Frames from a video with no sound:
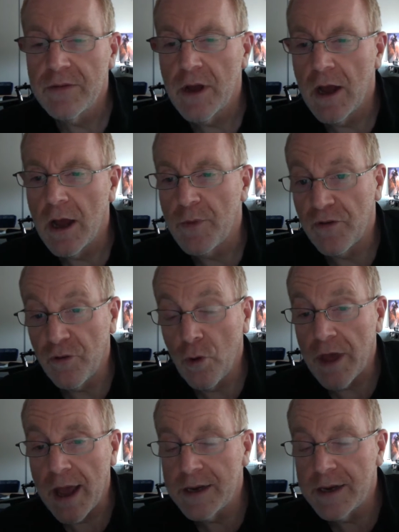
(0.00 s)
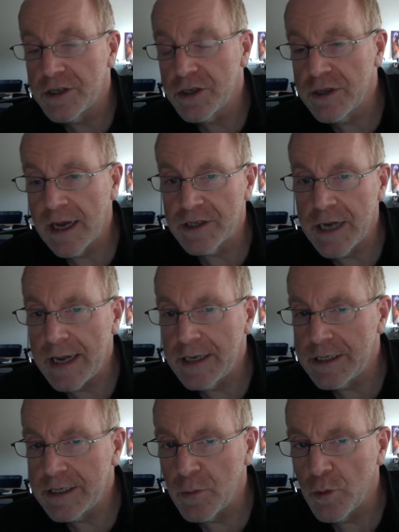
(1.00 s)
Uh, before that, in
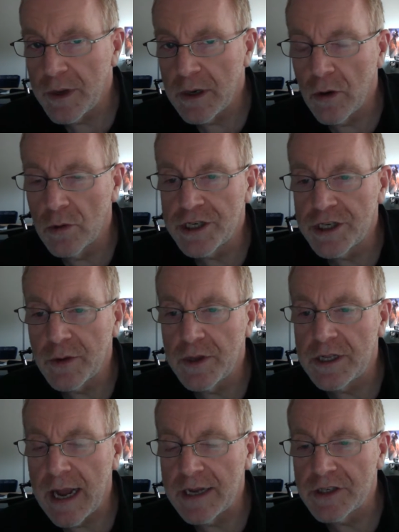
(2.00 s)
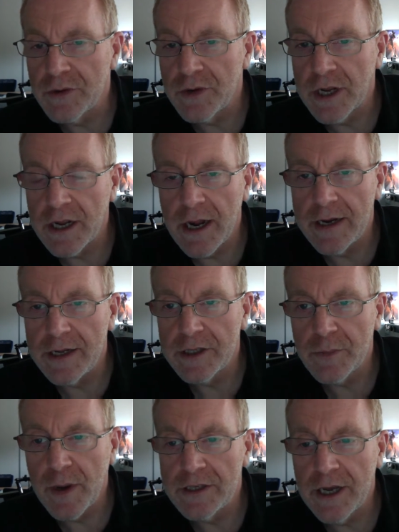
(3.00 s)
2018, we'll be launching with NASA and the Canadian
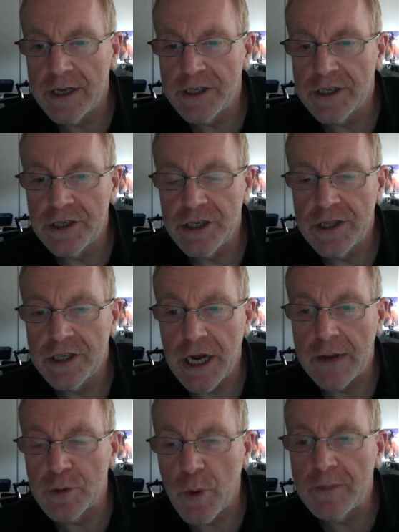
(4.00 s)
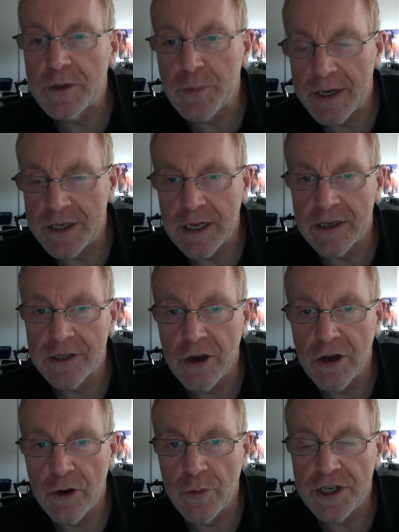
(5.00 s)
Space Agency the James Webb Space
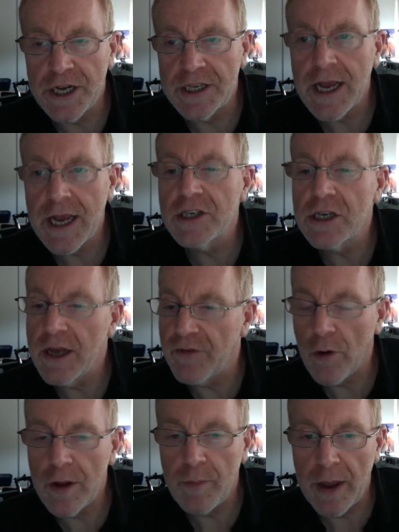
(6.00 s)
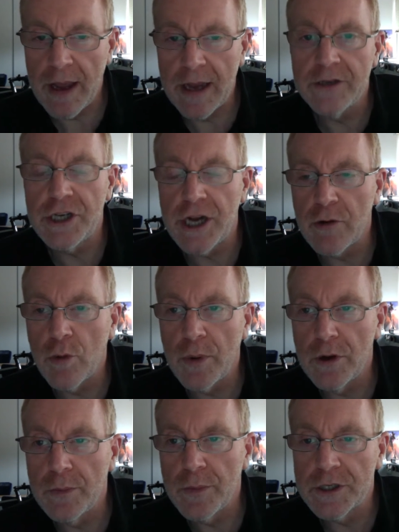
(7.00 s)
Telescope, which is actually a very big general
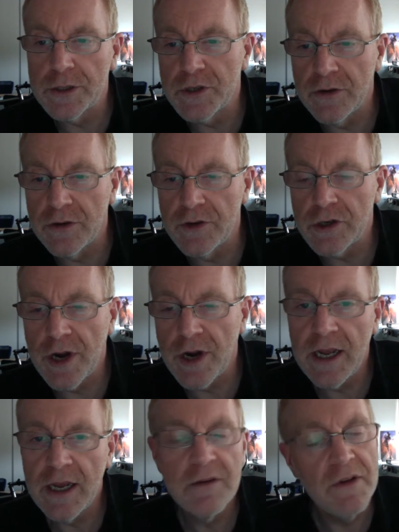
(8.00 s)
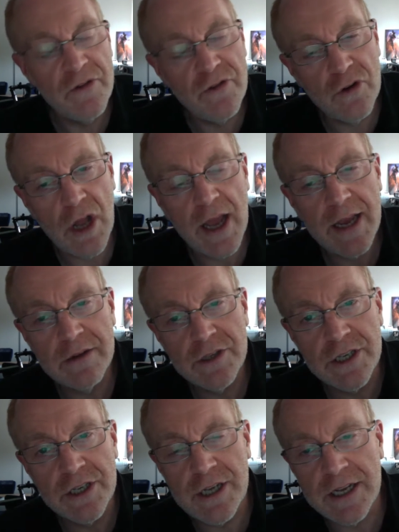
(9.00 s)
purpose observatory, if you like,
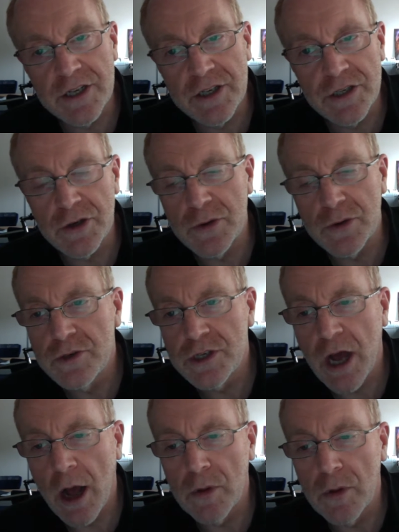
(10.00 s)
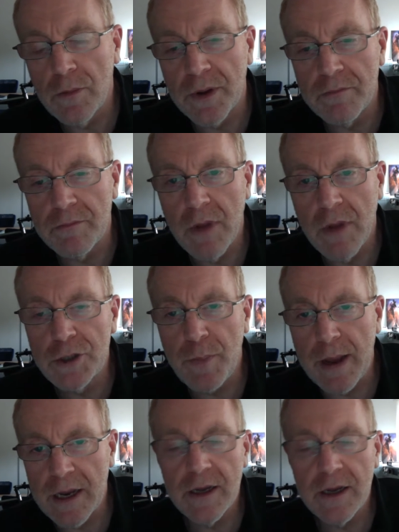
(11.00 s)
successor to, to Hubble, but much
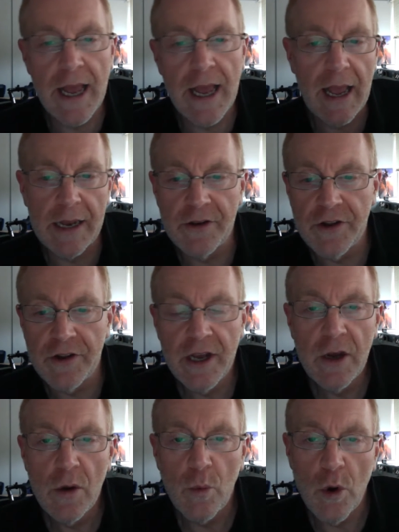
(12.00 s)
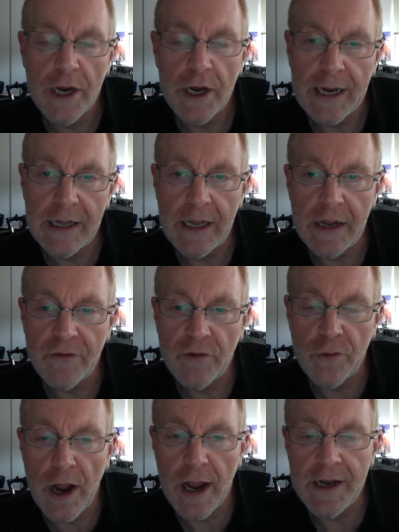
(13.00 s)
bigger and working in the
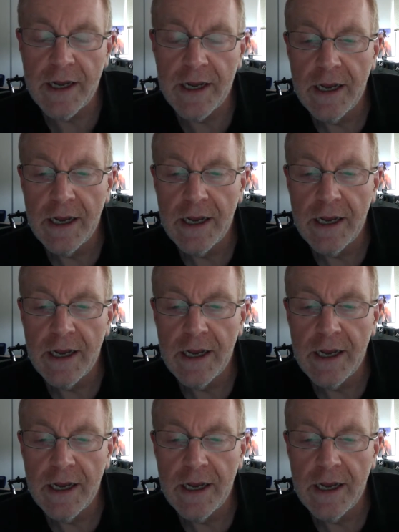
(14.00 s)
infrared.